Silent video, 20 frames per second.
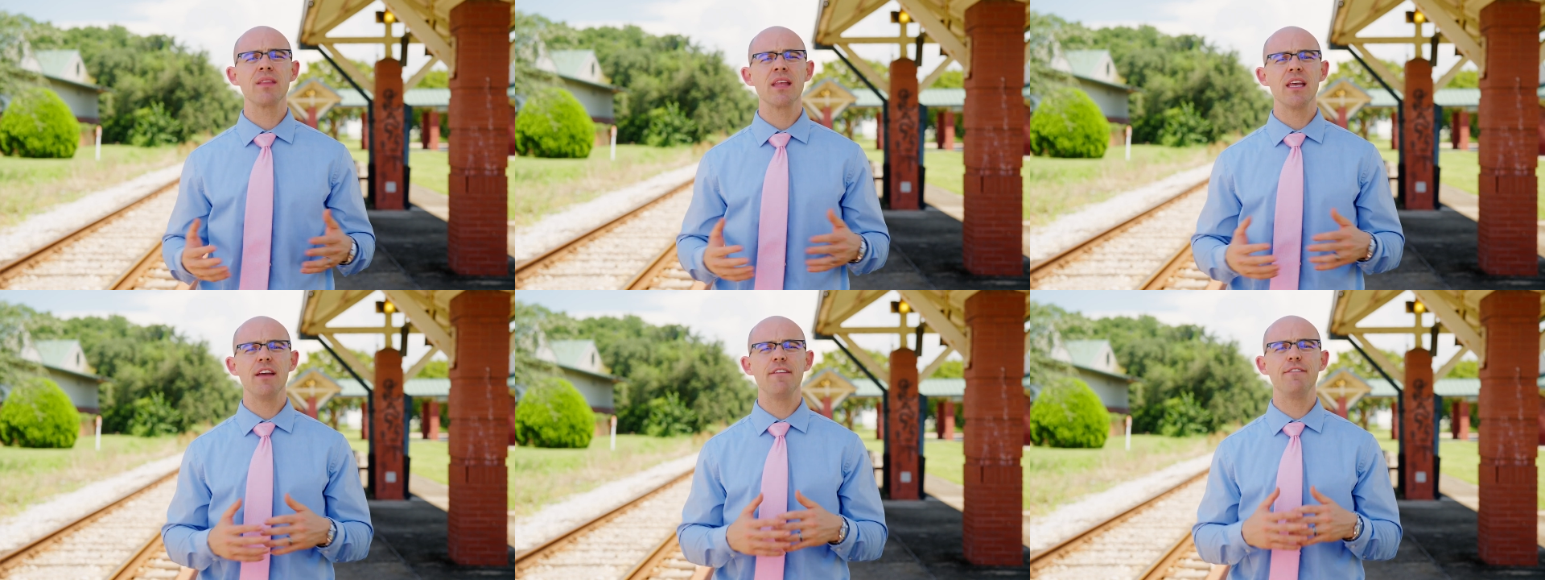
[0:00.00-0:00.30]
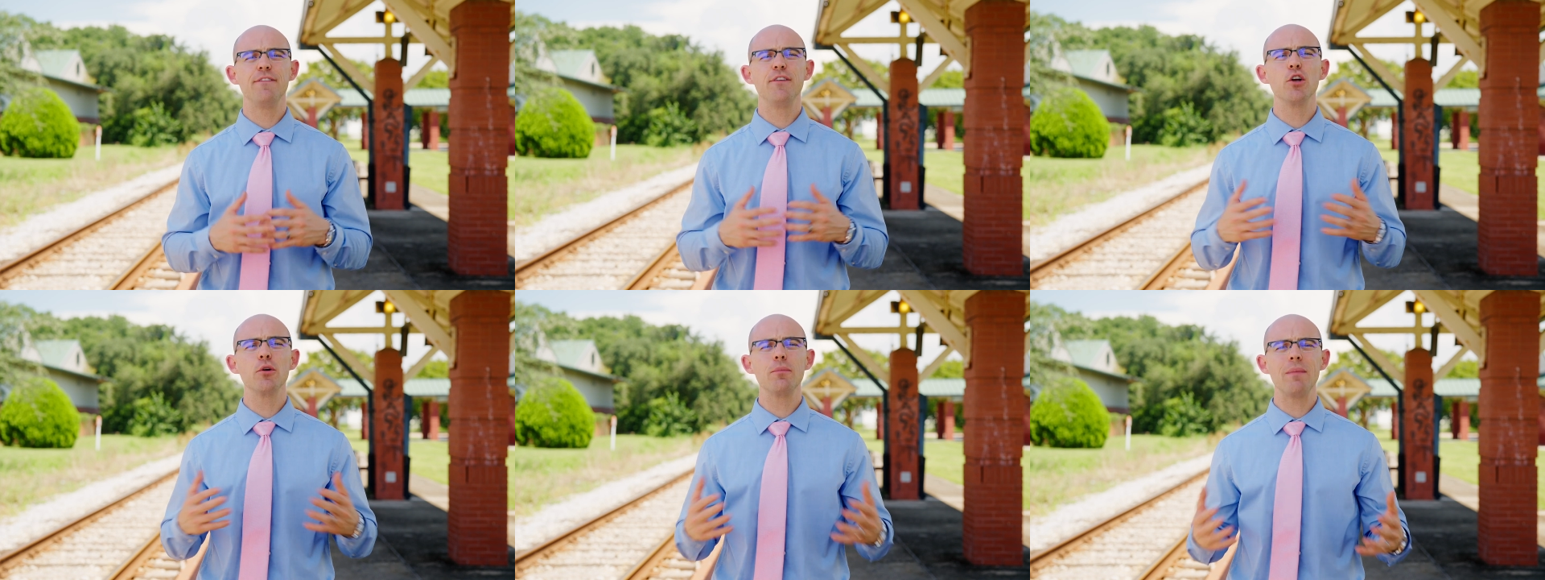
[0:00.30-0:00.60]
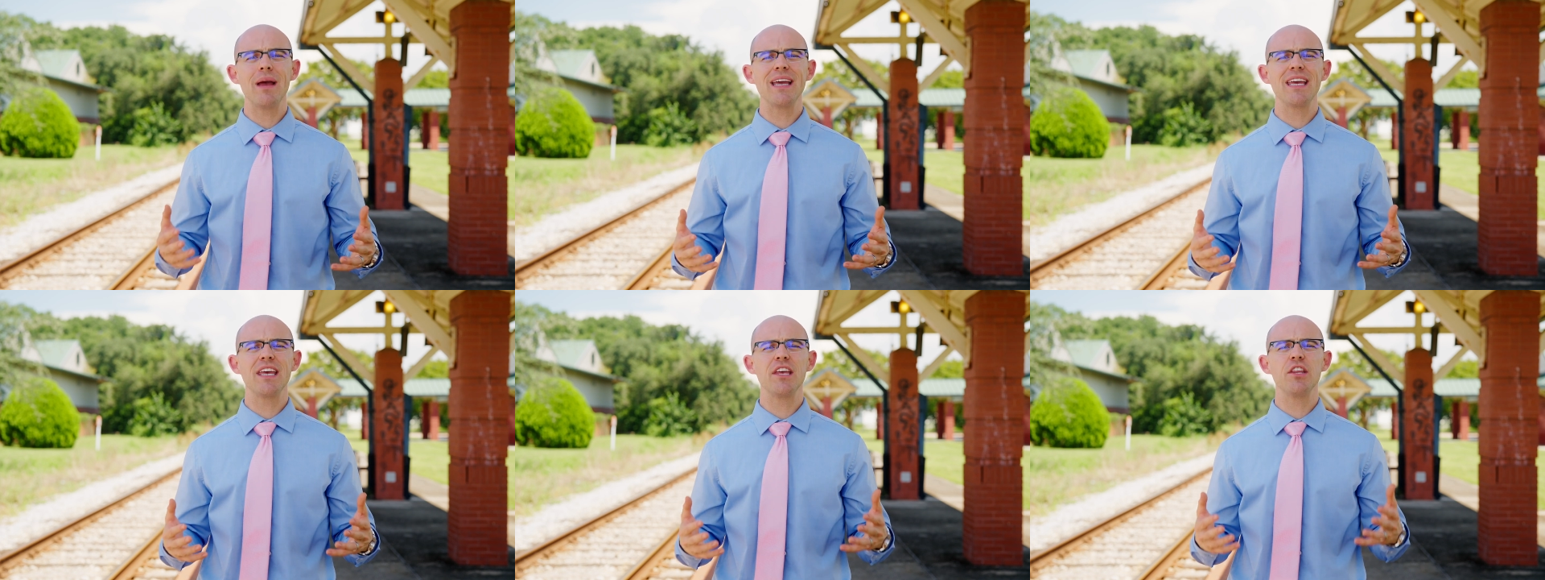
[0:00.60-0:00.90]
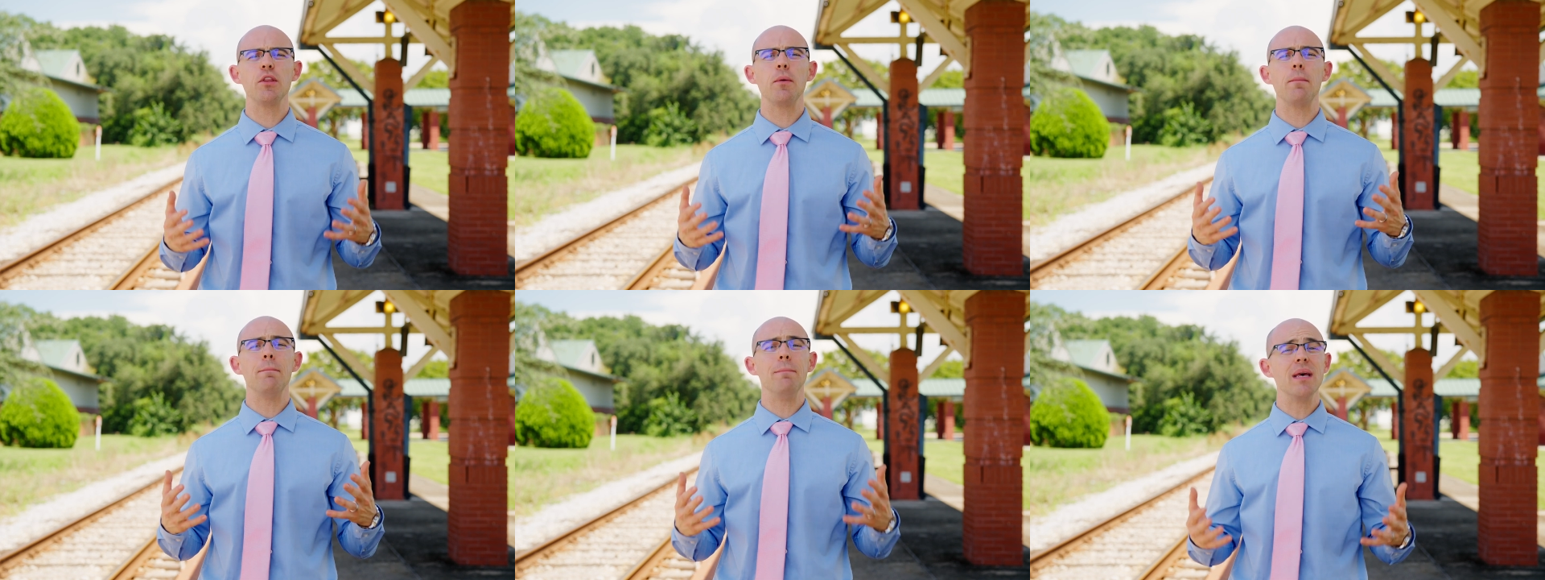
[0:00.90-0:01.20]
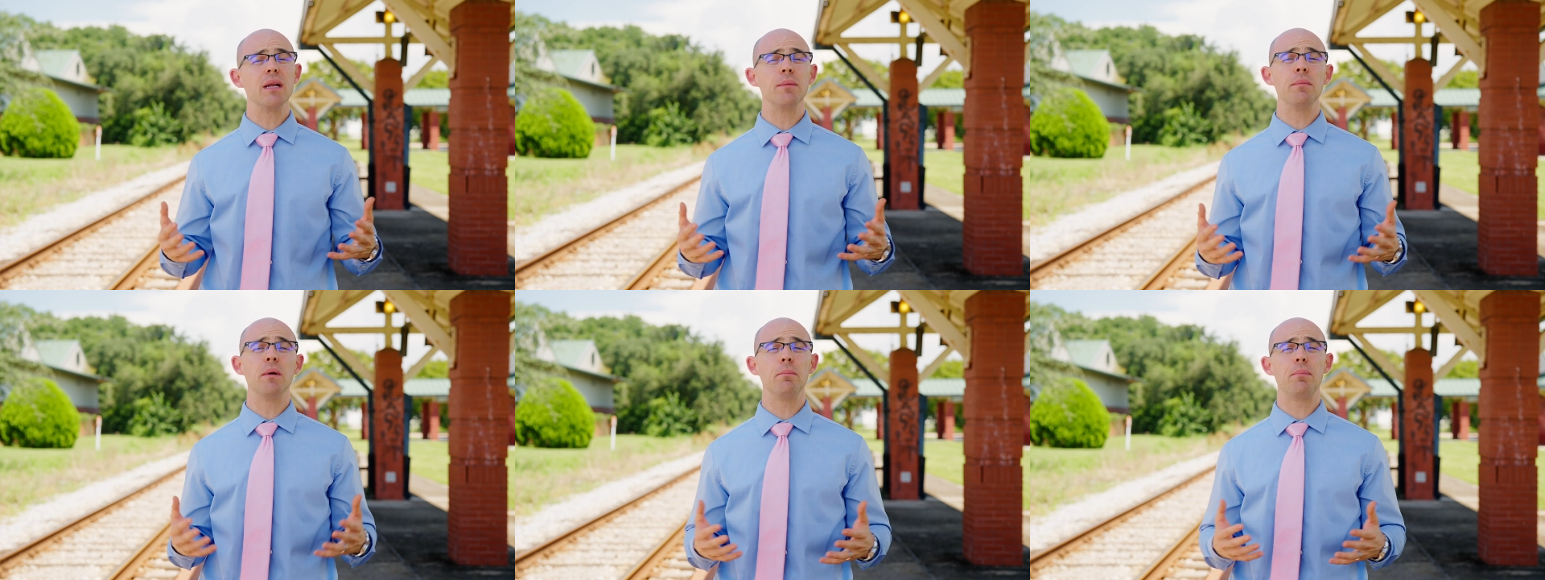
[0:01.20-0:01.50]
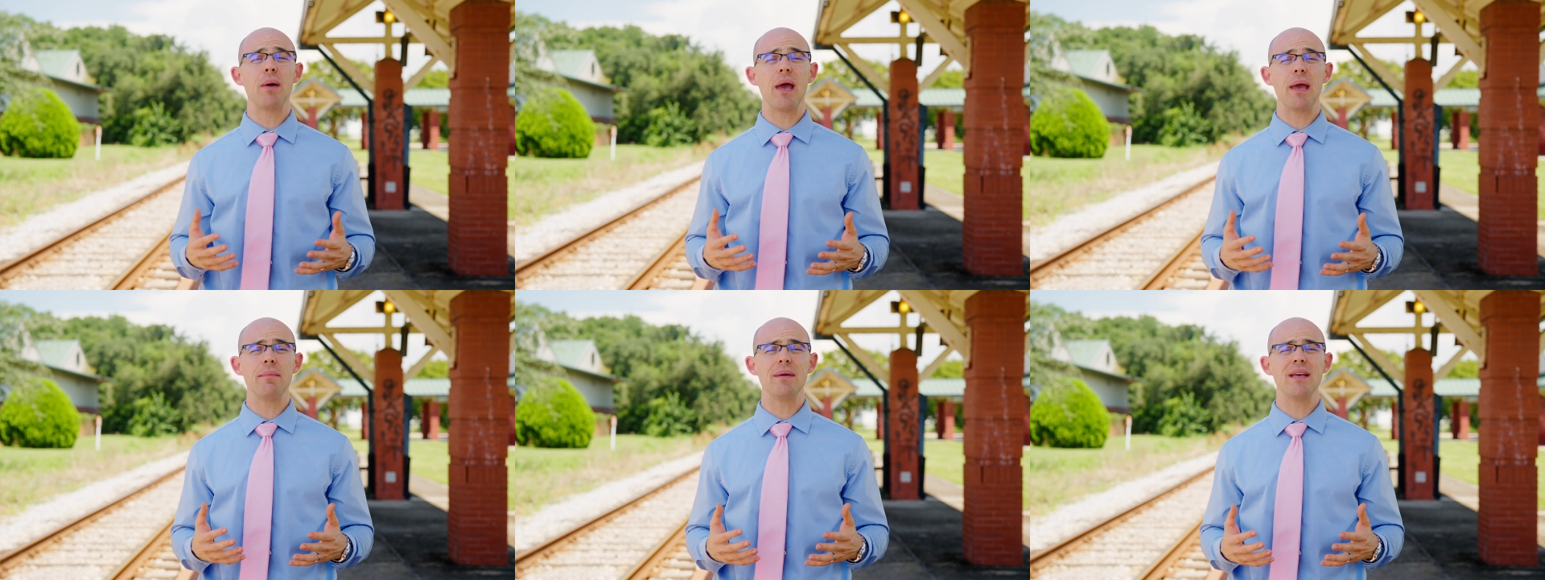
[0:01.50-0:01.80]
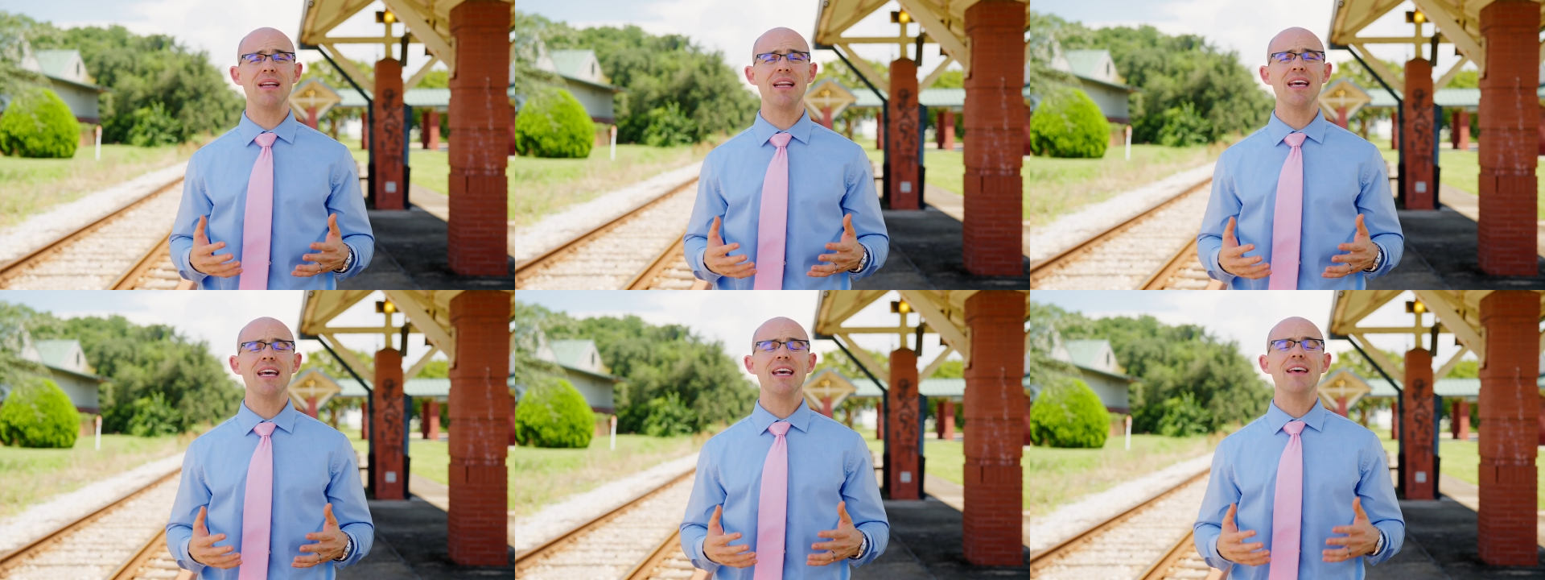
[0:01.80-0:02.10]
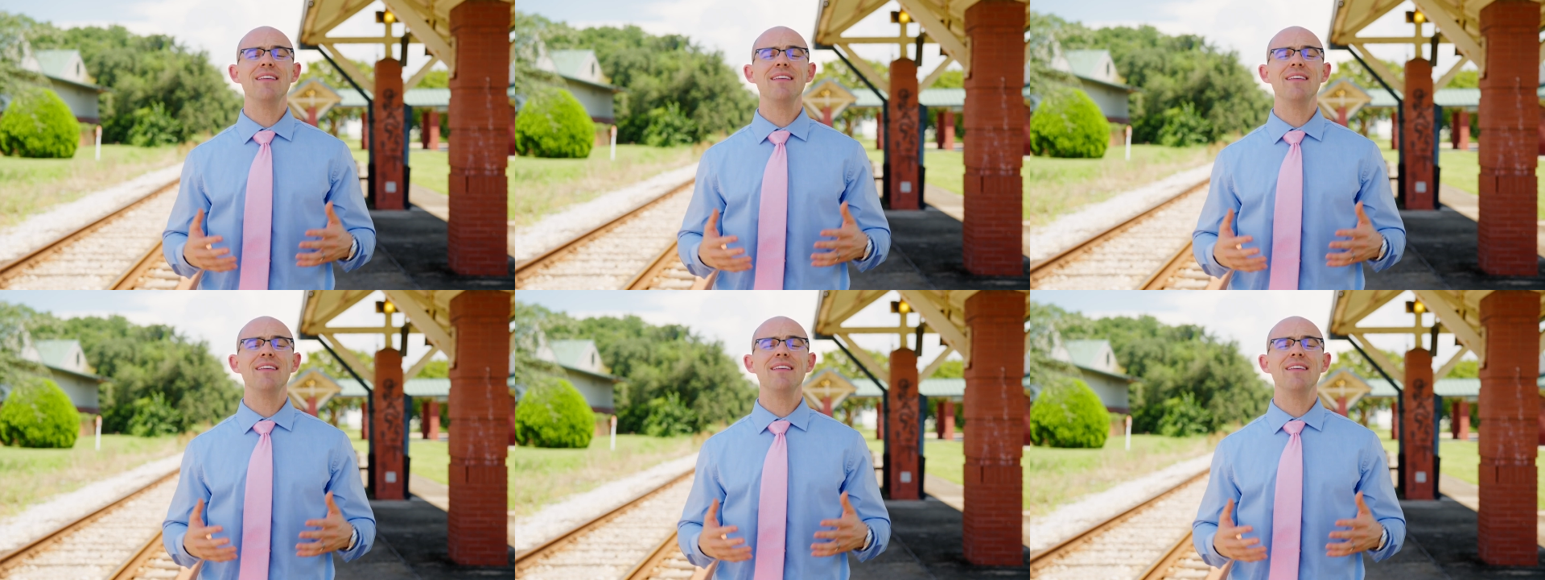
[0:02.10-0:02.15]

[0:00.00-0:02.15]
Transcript: If you're making the minimum payment,